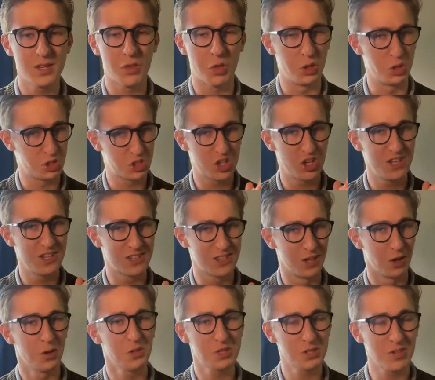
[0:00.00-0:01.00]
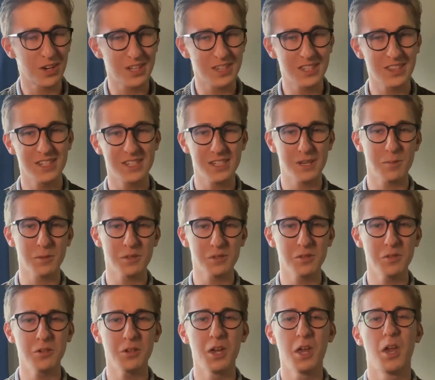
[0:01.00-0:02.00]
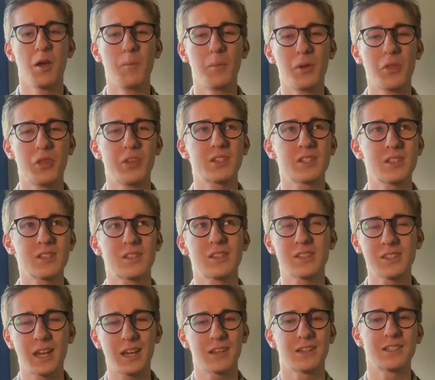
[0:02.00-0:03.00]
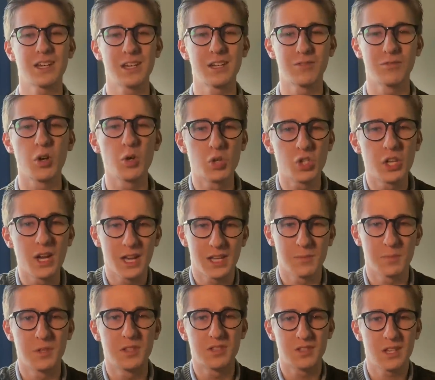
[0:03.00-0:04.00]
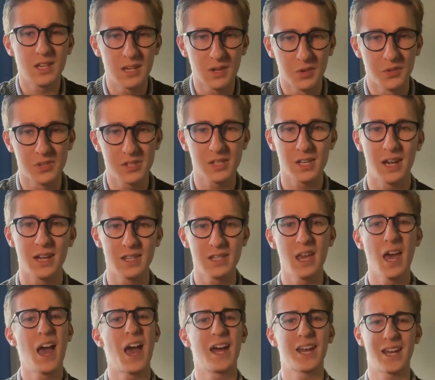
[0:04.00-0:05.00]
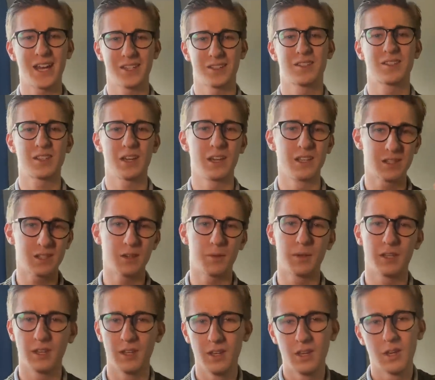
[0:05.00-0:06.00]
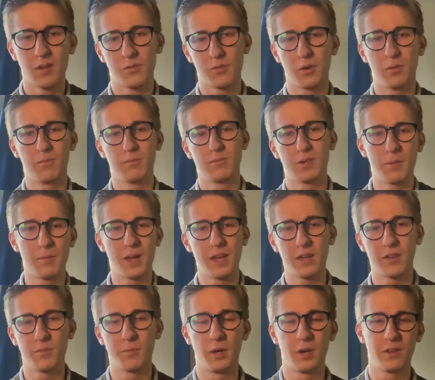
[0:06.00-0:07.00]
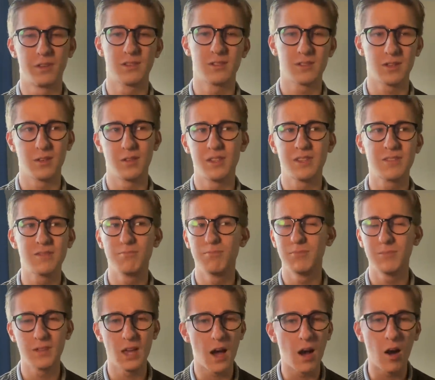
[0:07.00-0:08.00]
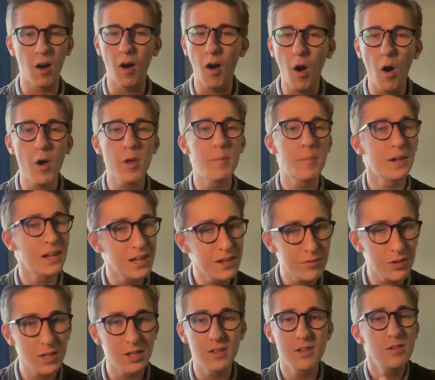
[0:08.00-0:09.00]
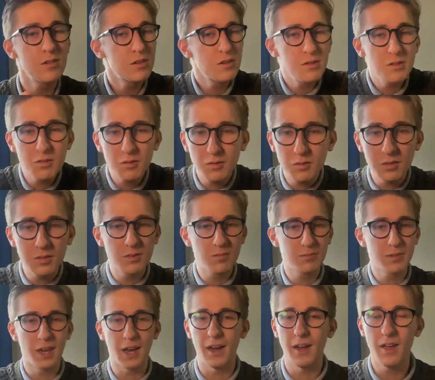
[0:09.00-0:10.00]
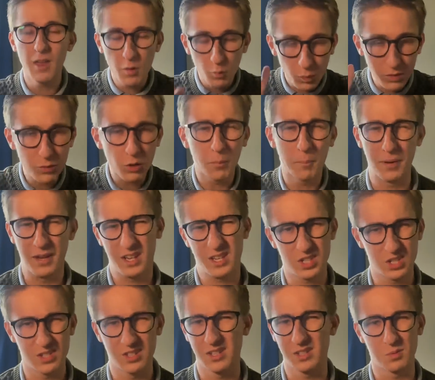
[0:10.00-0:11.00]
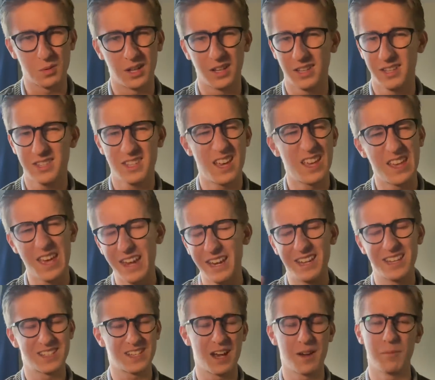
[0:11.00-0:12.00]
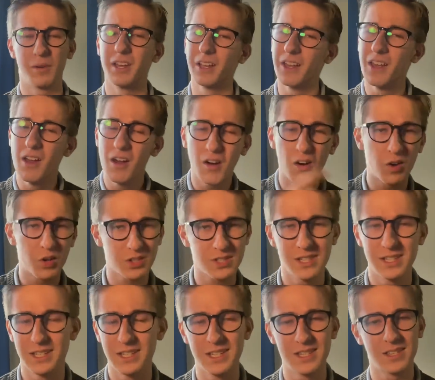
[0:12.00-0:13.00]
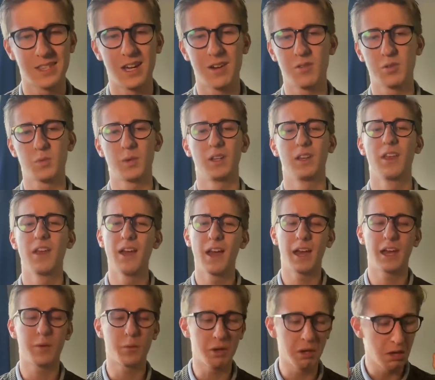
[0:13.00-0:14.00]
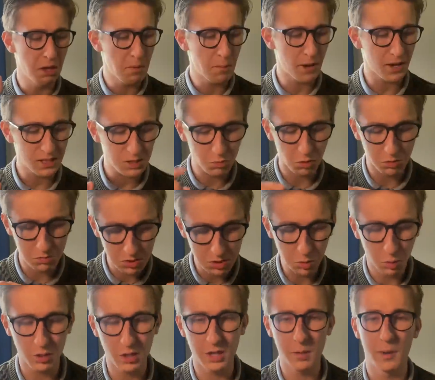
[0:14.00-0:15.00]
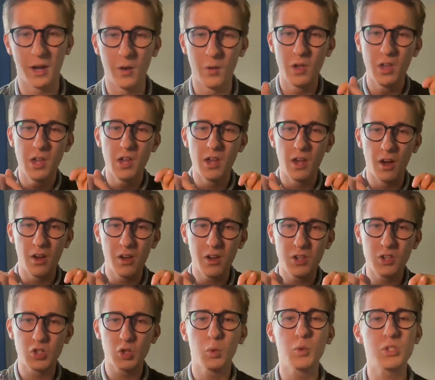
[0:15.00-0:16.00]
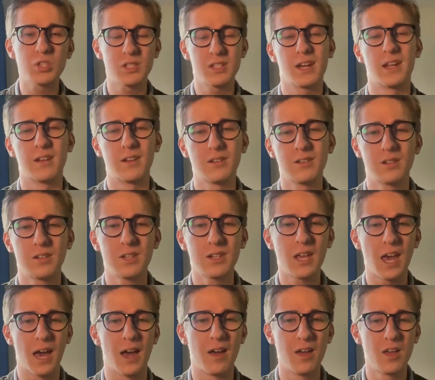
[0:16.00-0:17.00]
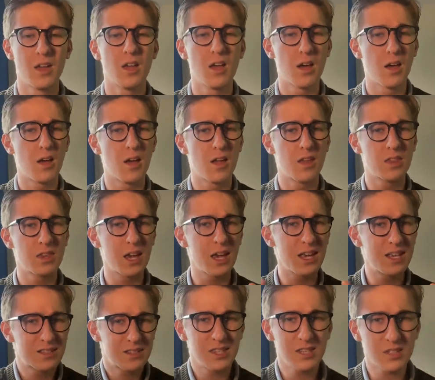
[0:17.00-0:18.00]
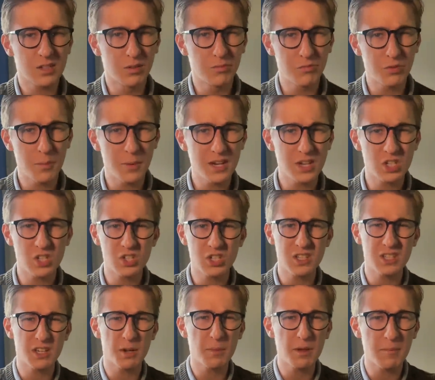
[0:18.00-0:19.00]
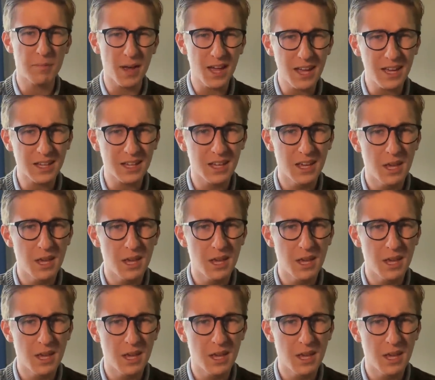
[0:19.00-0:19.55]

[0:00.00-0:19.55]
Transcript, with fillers: that she's not directing this episode, but this is the second day in a row she has been seen on set, and as I say, it's coming from a mate of mine, so it's I believe it. You, you, yeah. We've got pictures as well. It, it is happening. RTD's there as well. Anyway, back to what I was talking about. Uh, Georgia Tennant, yeah. Is this confirmation she's coming back?